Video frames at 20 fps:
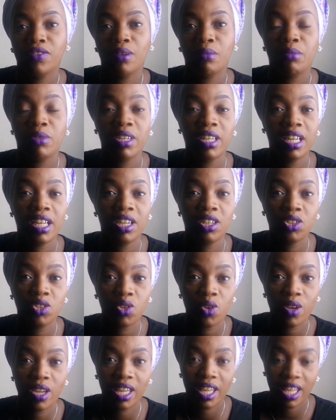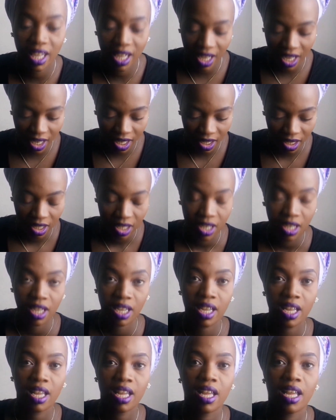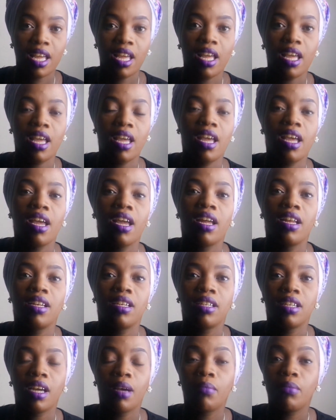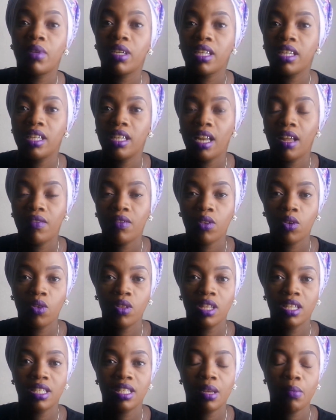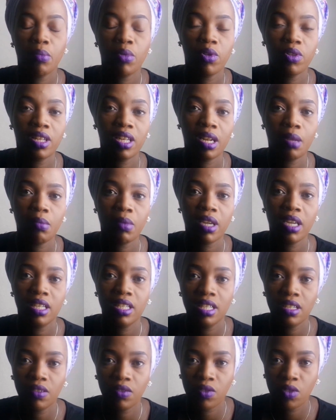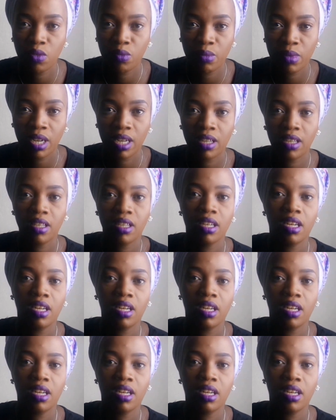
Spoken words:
I'm really enjoying it, and I'm really loving all the support that I'm getting from my